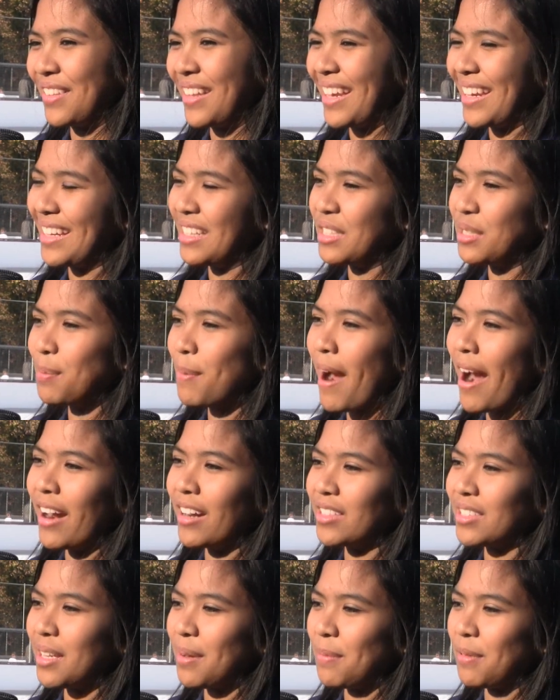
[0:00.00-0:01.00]
like
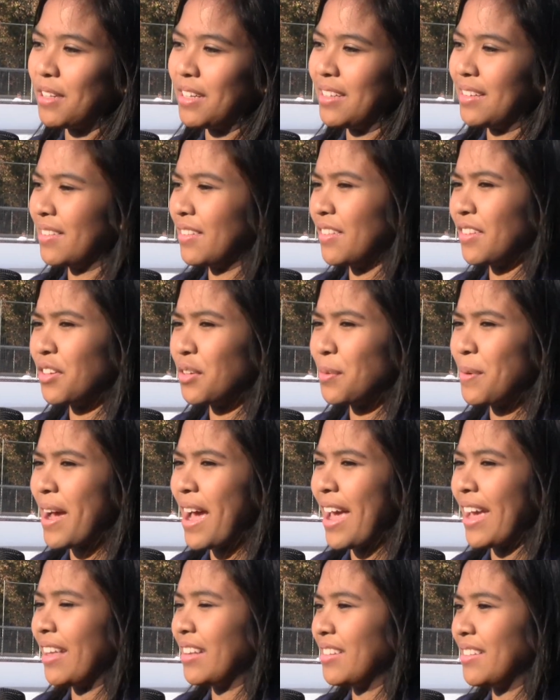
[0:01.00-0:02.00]
inspire someone in a little
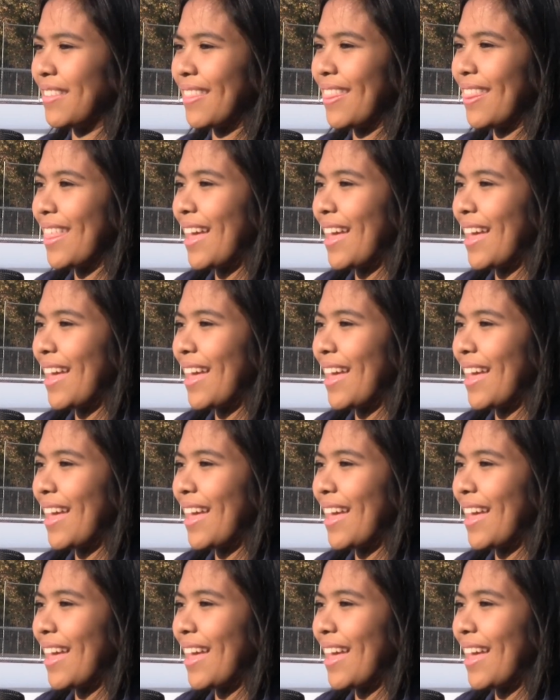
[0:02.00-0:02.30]
way, and